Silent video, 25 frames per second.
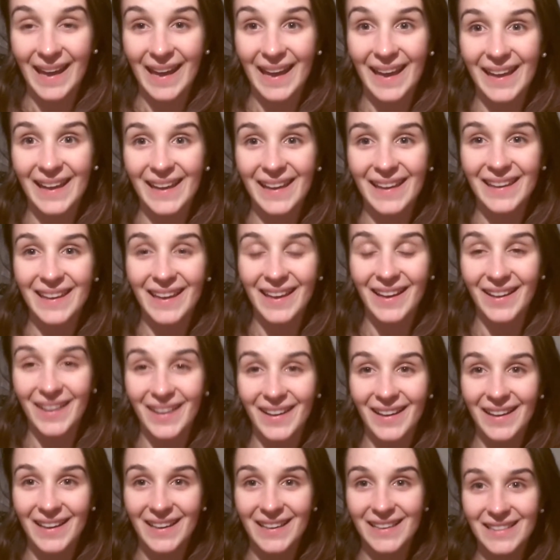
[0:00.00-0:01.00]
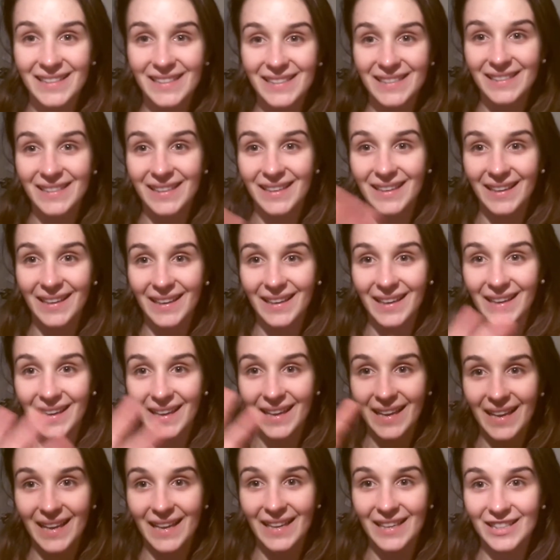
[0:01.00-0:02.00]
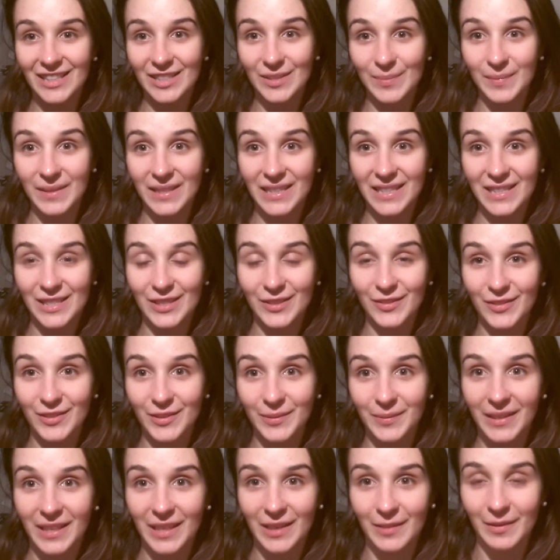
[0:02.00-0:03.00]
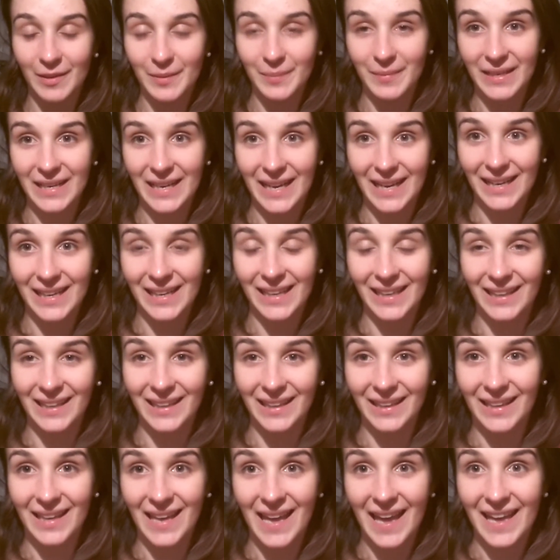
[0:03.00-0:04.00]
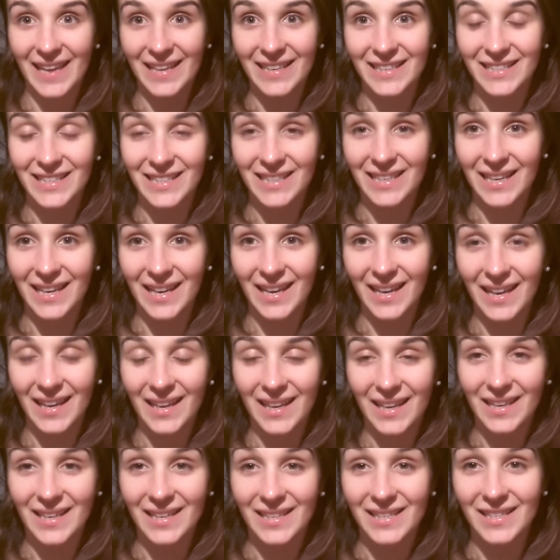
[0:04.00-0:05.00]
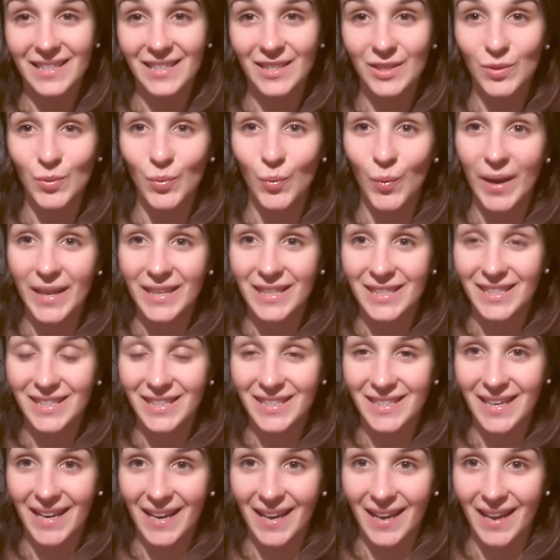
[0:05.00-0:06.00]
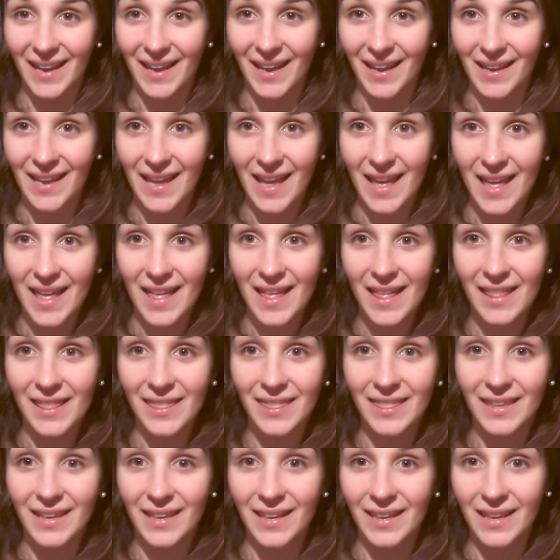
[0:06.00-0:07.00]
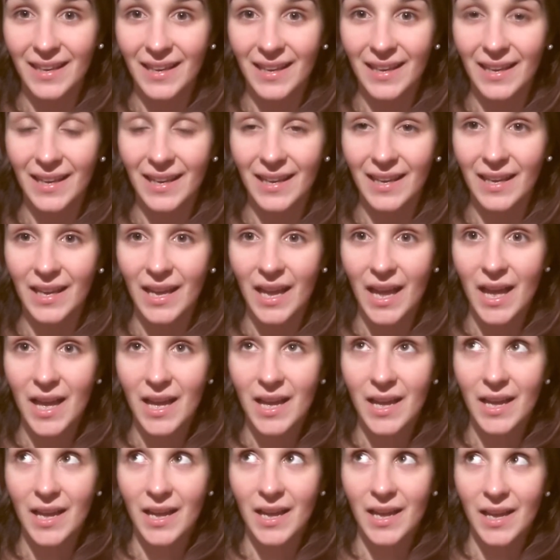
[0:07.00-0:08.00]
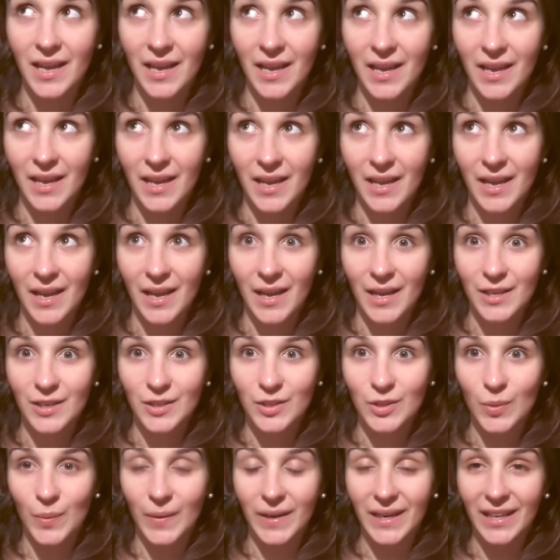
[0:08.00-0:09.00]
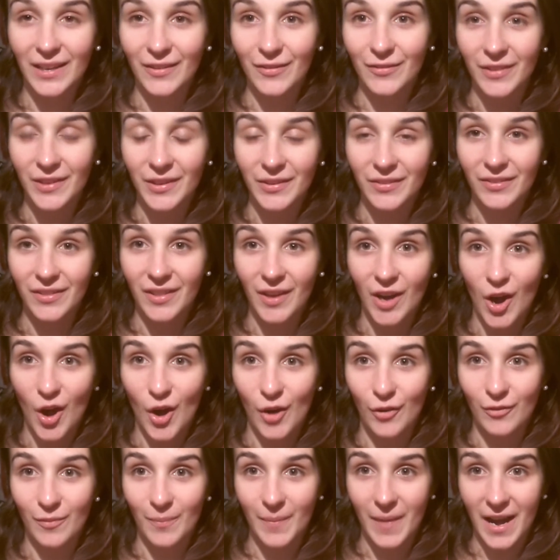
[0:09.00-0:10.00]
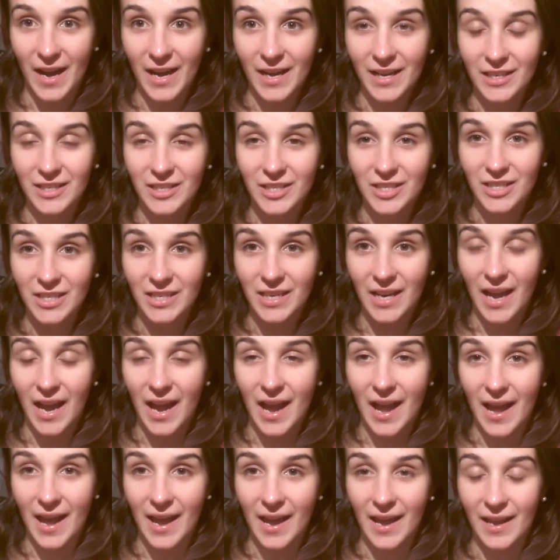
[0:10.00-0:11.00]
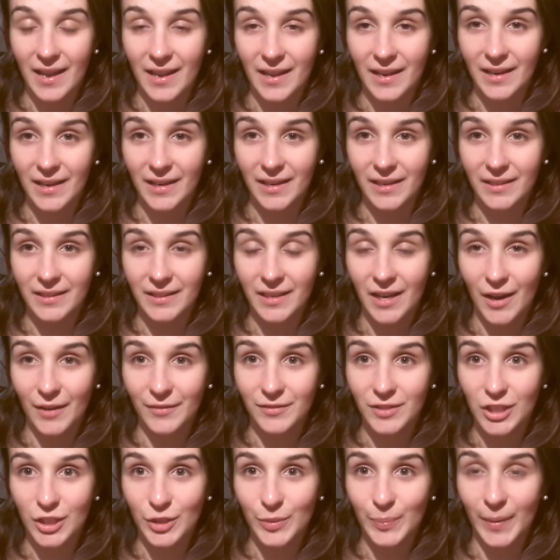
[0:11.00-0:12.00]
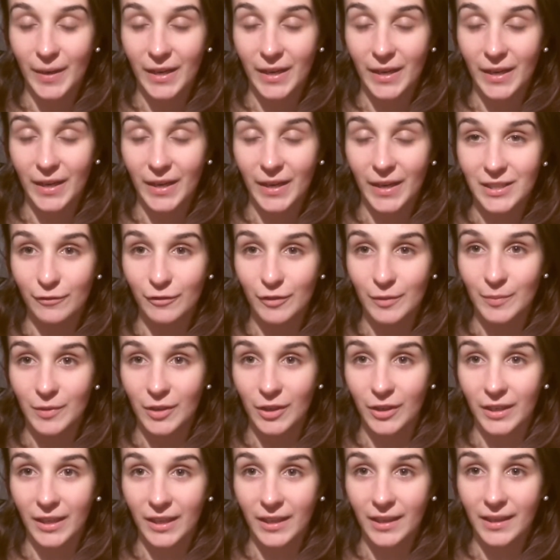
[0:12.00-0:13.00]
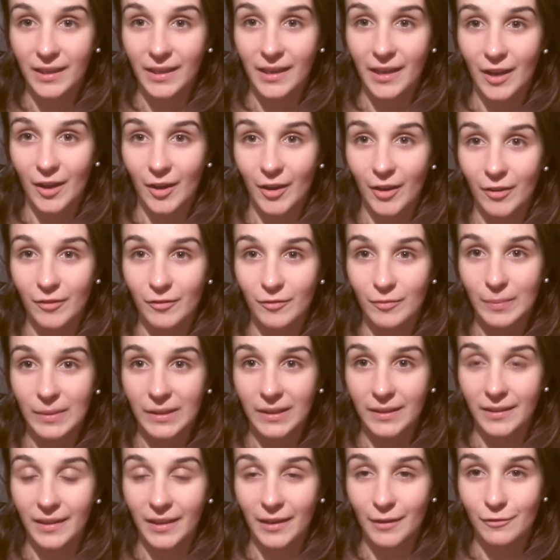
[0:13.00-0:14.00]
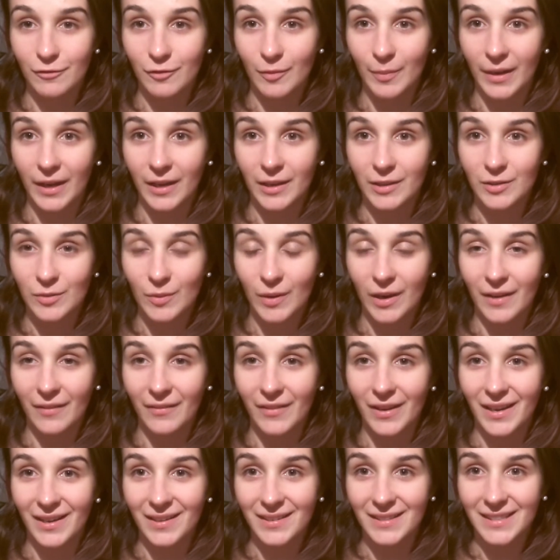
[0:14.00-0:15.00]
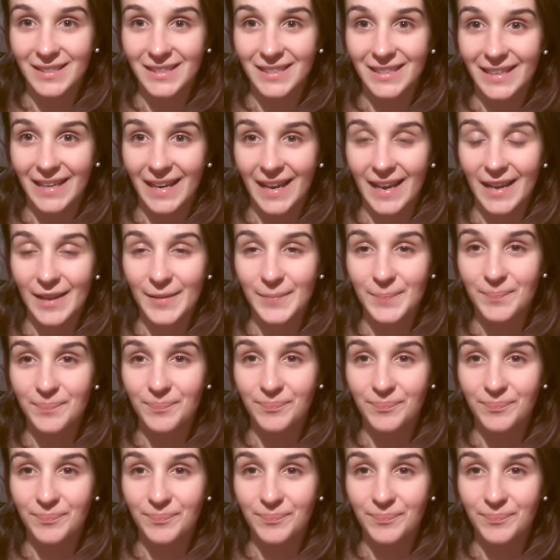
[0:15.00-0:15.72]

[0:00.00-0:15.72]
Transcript: Hey guys, it's Melissa from Kiwi Banana here, and today is Wednesday, the 25th of March, and I've just biked home from uni. I've been there for about 12 hours today,